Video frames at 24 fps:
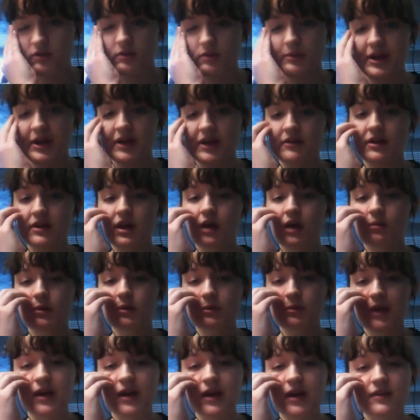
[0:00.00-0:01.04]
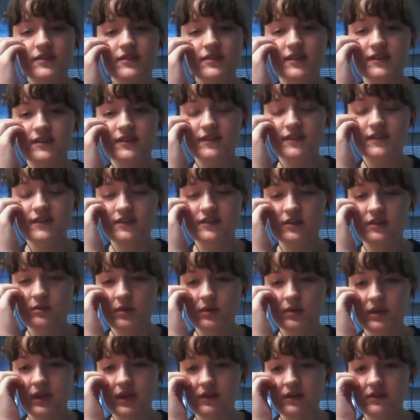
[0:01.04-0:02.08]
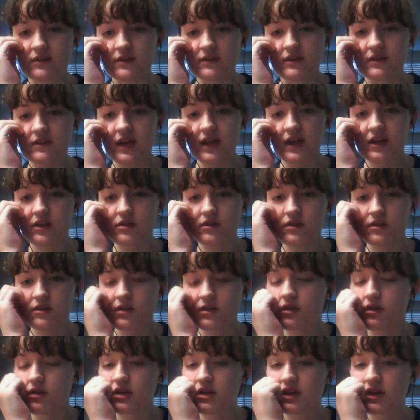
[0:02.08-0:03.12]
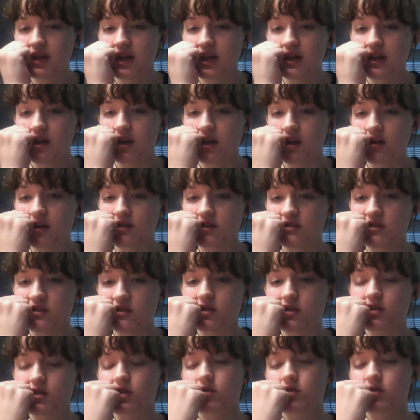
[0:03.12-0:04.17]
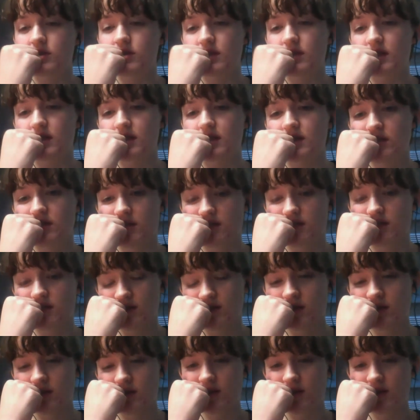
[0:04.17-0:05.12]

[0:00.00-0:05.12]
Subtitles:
the lower bound. Upper bound says $61,939.32.